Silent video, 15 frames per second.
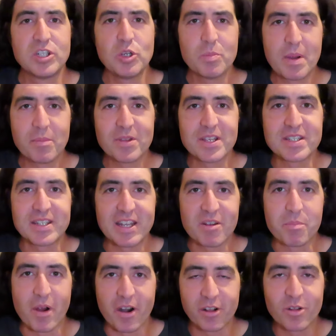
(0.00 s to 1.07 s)
Do you remember the state
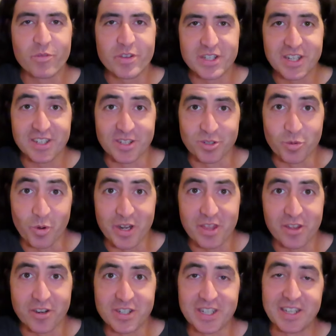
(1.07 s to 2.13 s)
of particle physics in
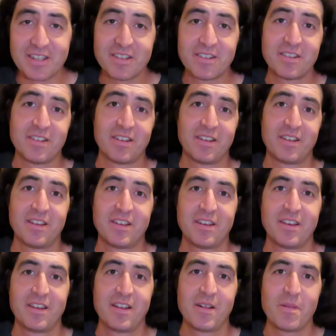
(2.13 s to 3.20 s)
2013?
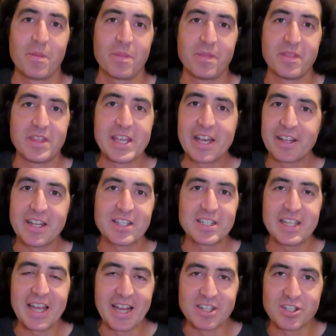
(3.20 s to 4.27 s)
The
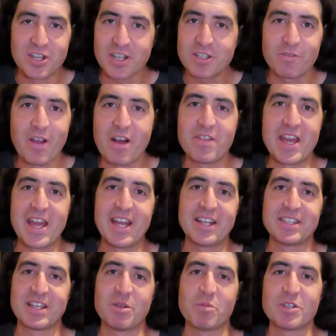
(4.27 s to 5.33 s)
LHC had just found the
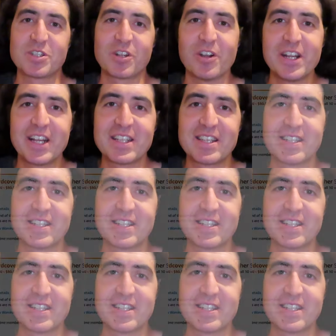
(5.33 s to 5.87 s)
Higgs and was turning